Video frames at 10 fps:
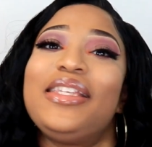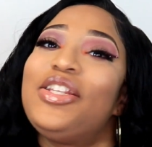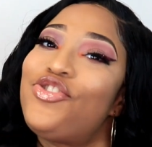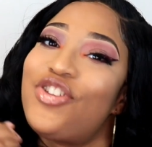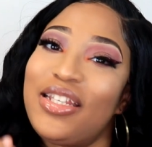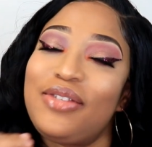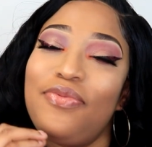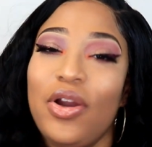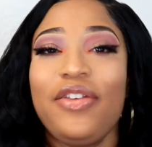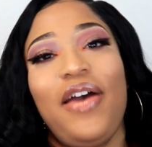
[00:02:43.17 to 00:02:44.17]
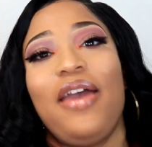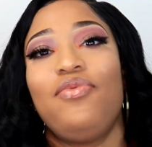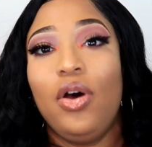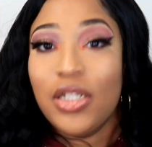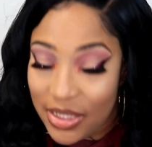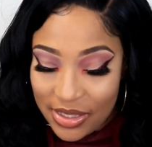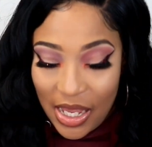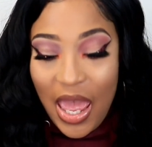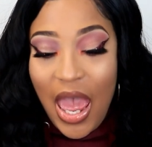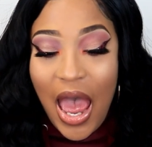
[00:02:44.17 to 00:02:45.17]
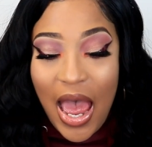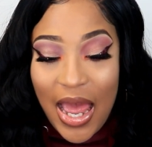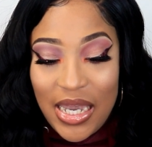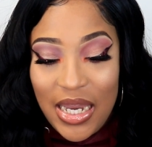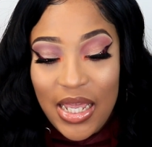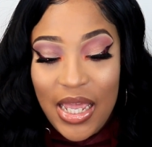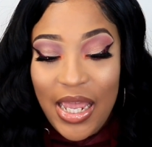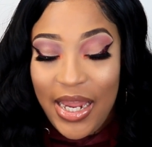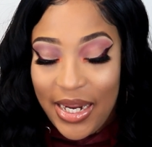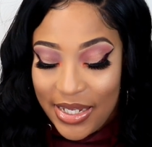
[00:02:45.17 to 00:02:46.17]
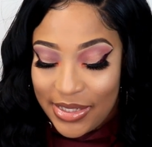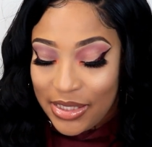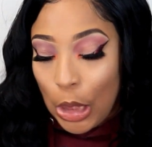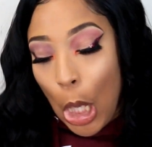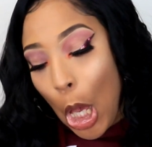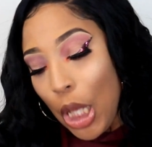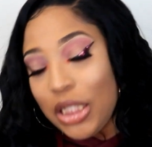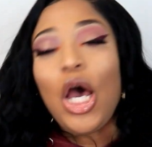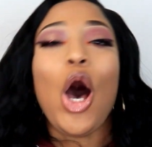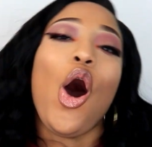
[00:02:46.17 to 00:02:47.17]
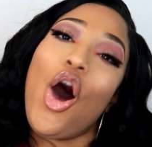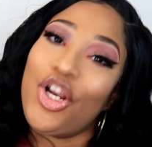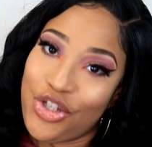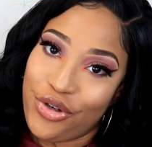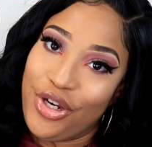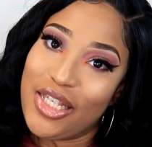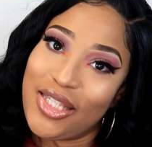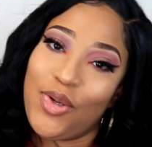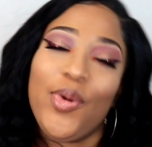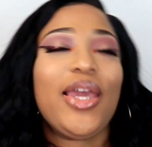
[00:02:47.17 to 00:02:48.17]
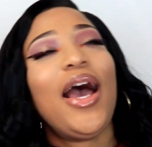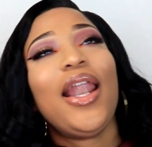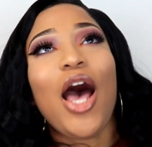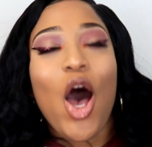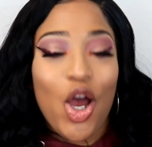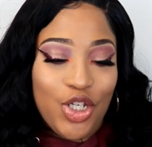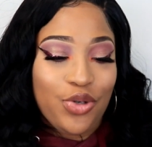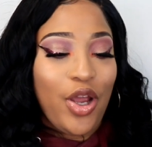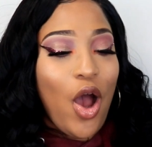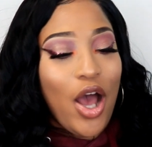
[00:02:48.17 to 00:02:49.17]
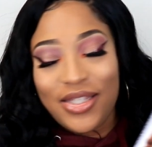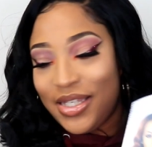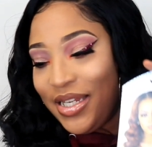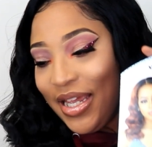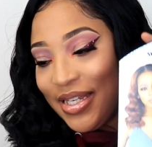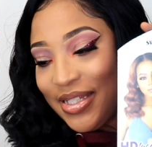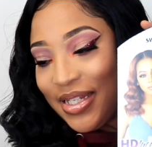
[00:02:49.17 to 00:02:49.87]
It is just $45, and it is called Audry. So we got Audry on today.